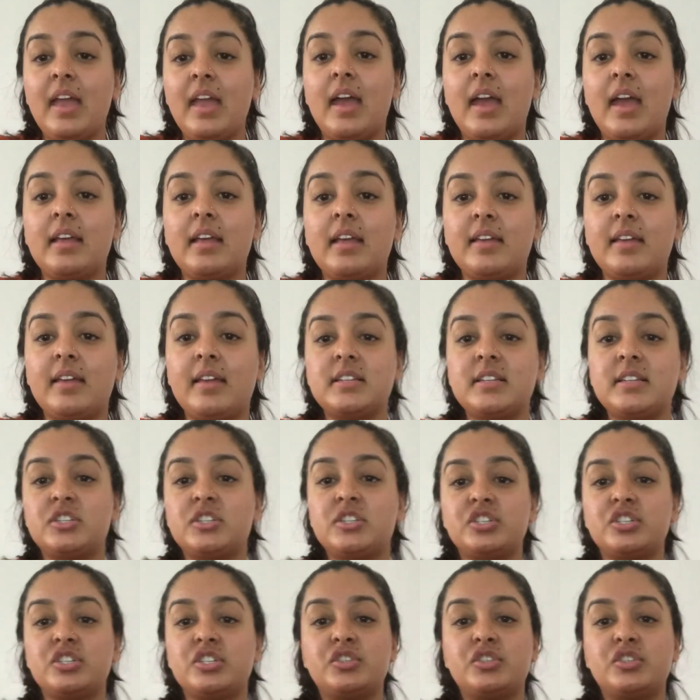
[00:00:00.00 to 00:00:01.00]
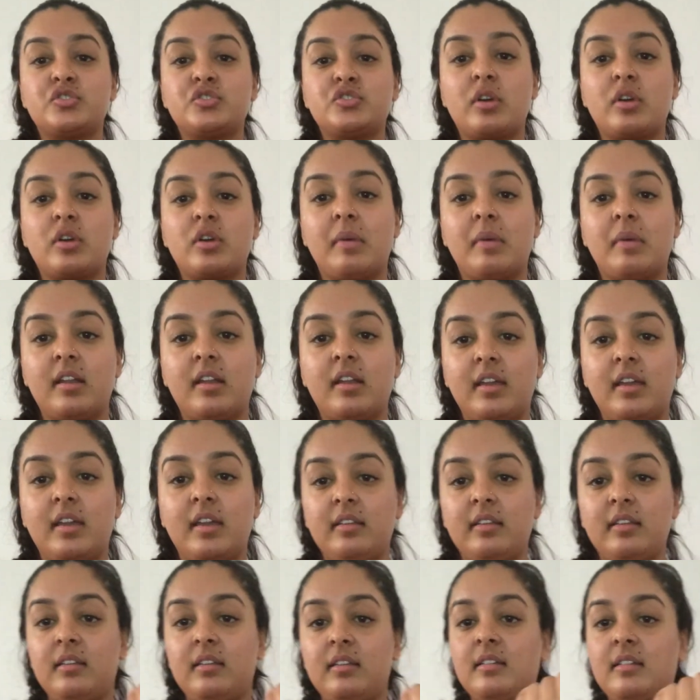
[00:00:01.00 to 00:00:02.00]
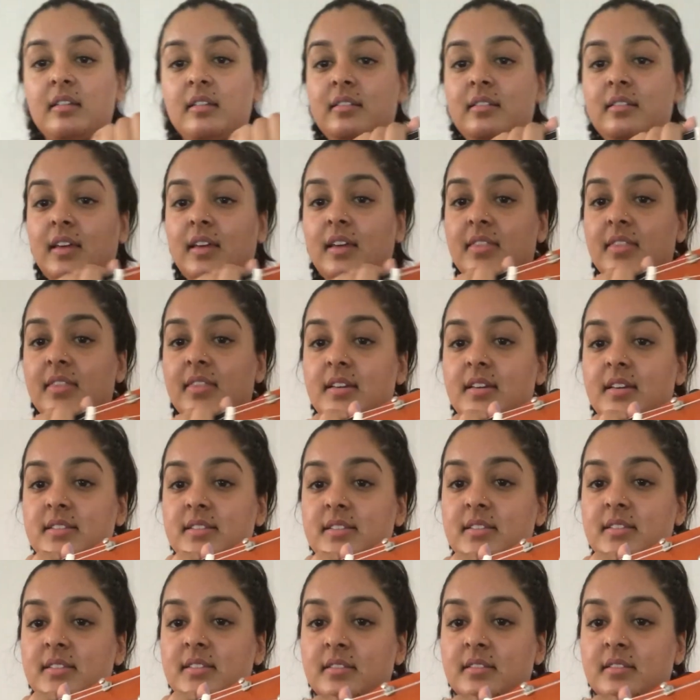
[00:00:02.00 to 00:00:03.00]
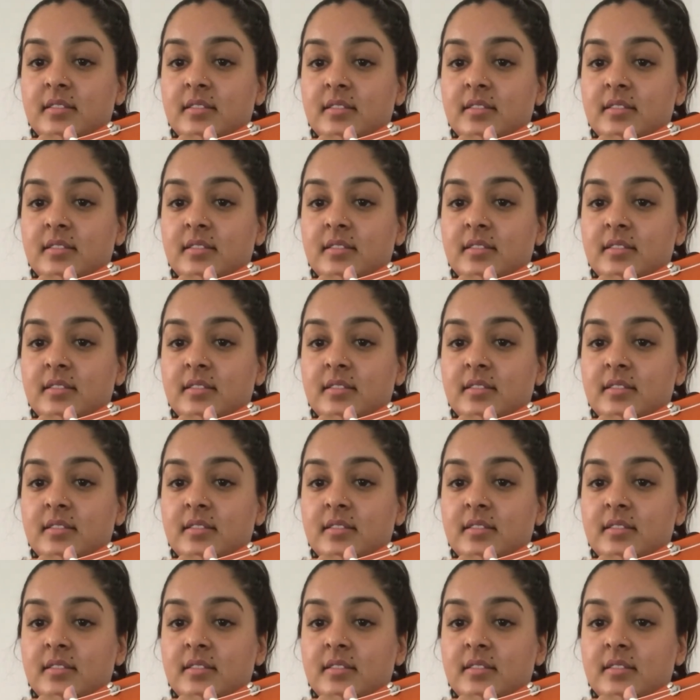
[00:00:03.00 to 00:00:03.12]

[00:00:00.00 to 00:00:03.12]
and I like to just strum on it like this.